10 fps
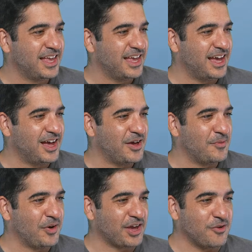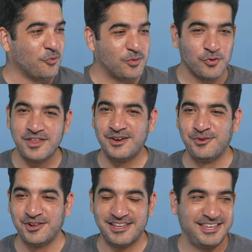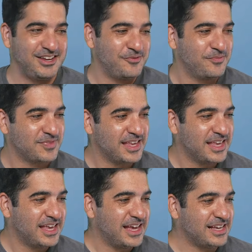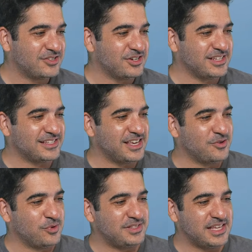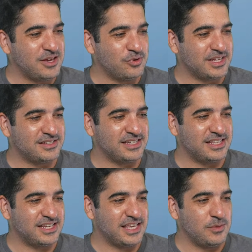Okay, one more and then we'll continue. Asgard is asking, what's the keyword density to keep